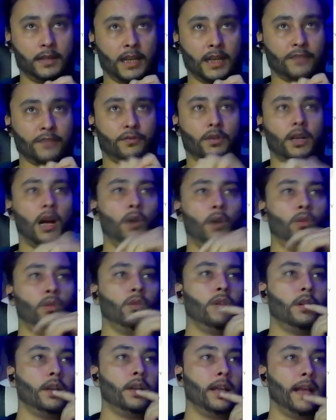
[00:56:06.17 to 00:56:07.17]
That's for now,
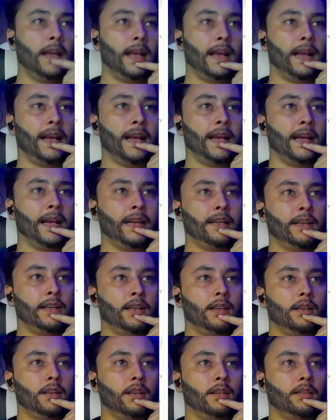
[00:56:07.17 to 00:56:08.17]
and